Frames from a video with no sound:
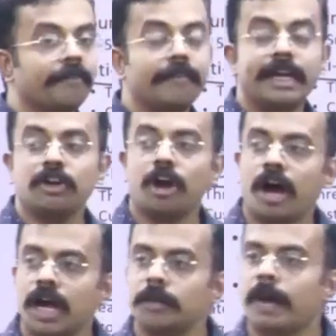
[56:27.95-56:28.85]
When
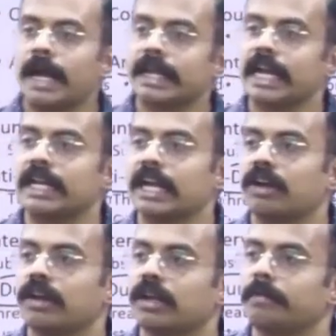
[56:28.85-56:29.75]
non-market
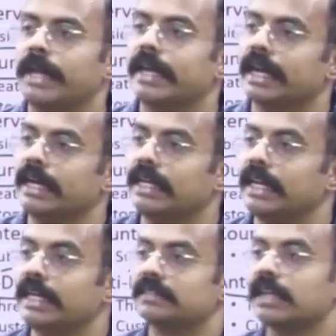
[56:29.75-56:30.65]
economy
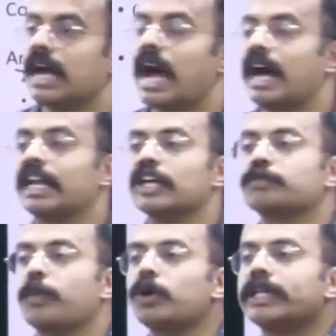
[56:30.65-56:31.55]
countries are
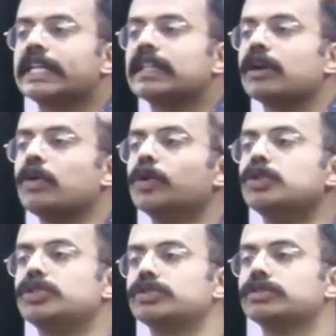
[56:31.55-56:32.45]
exporting the
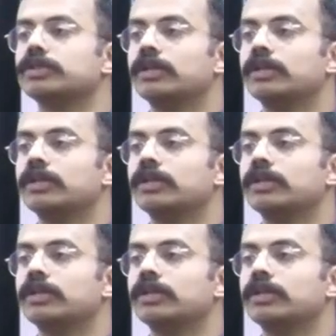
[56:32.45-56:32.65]
goods,